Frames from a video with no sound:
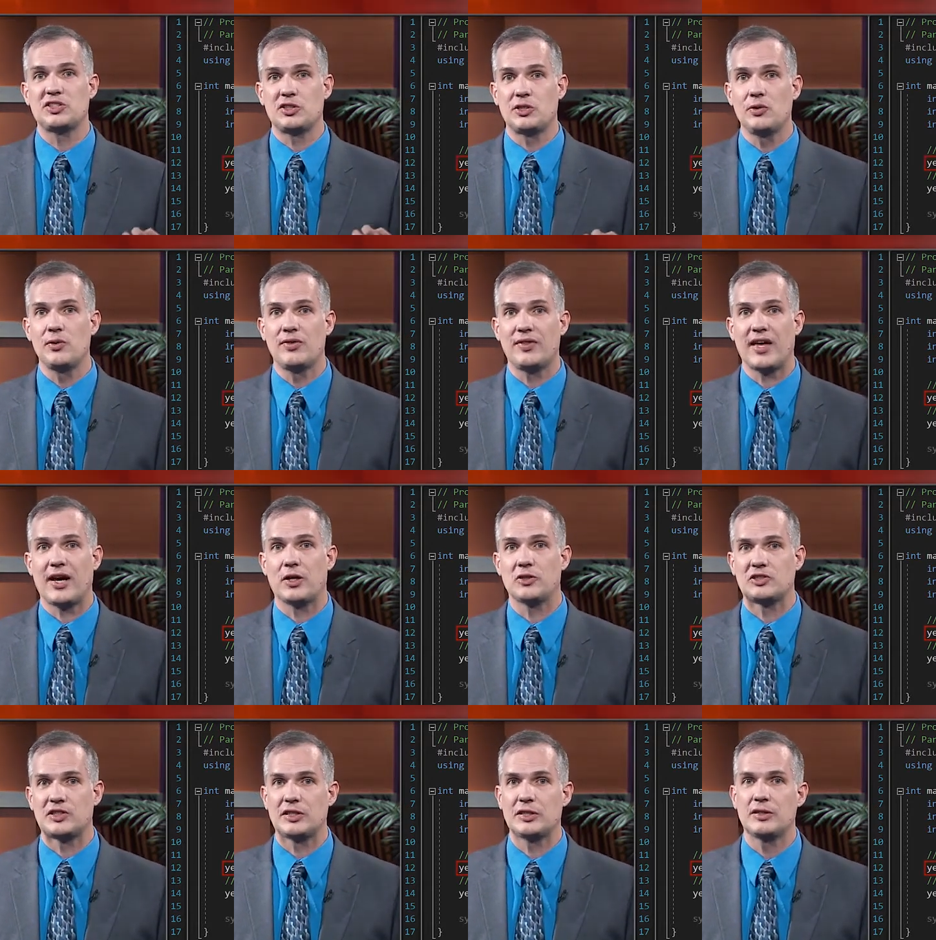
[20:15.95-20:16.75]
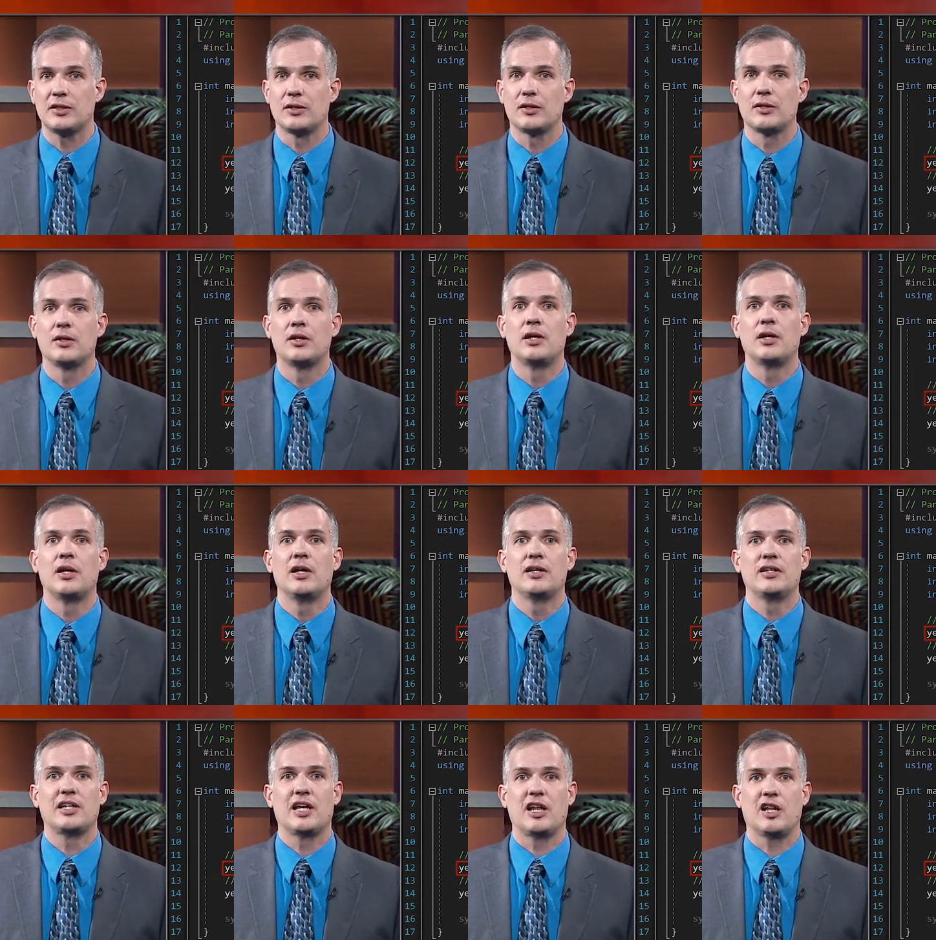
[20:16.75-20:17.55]
2000
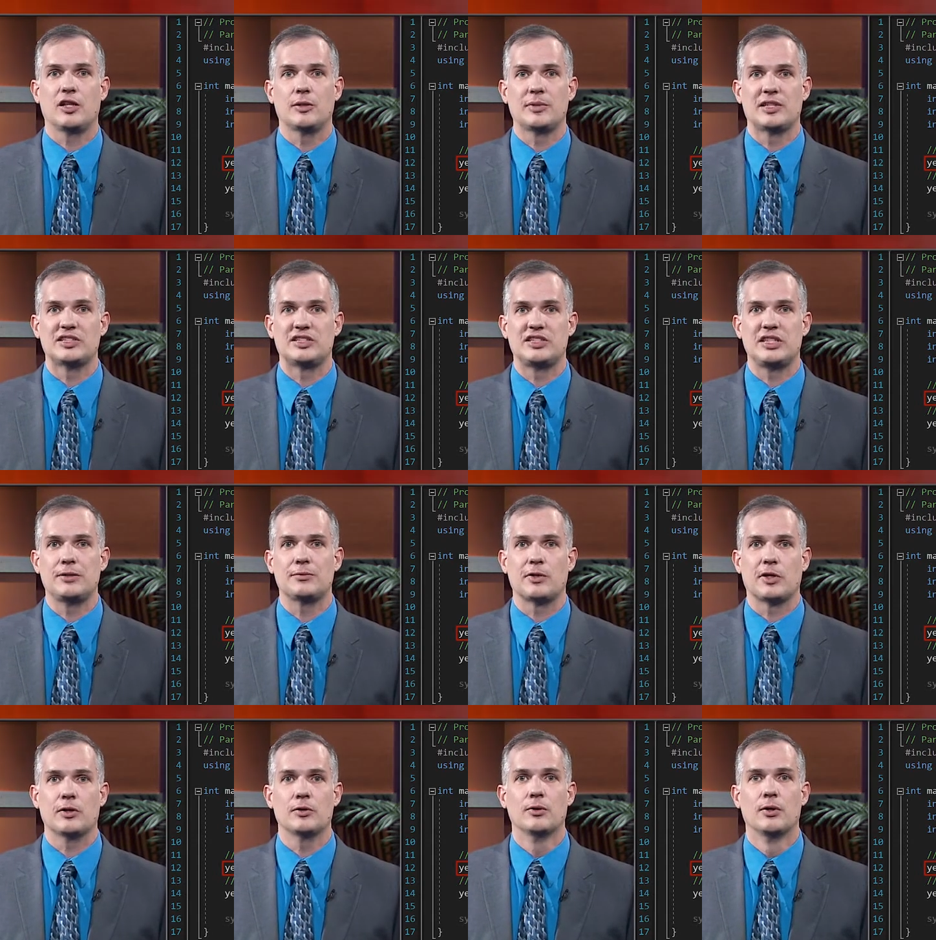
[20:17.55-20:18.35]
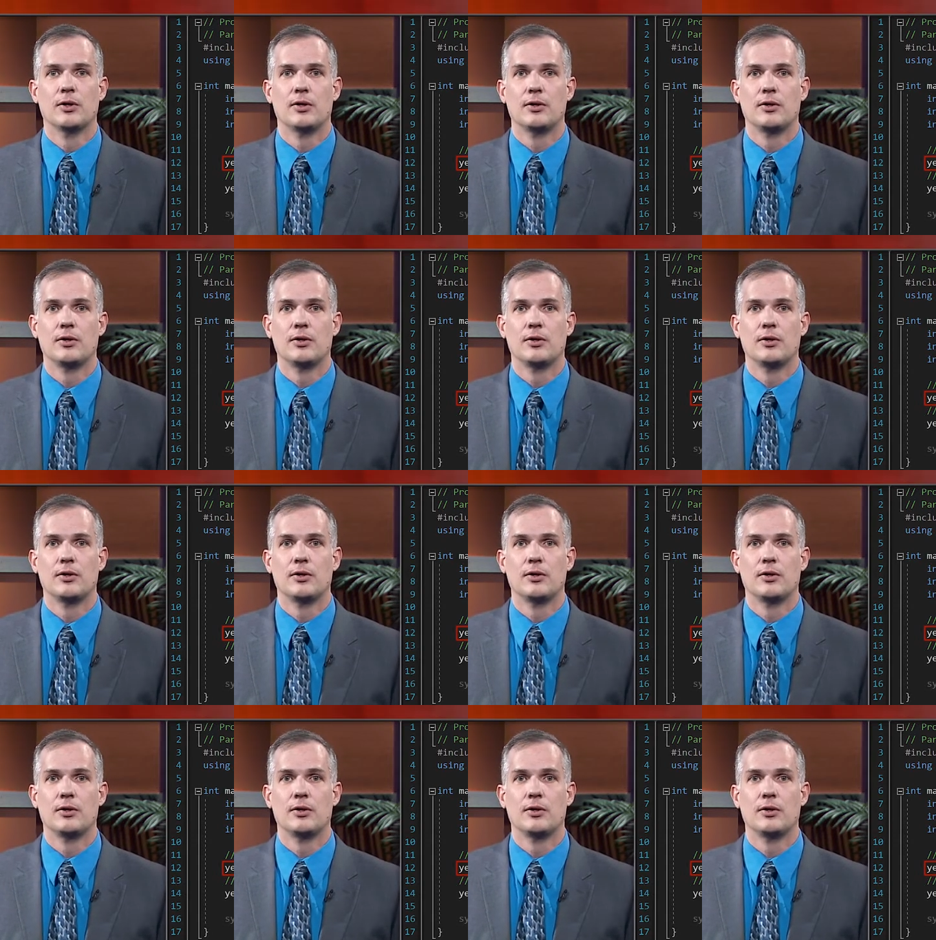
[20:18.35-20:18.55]
to element 0,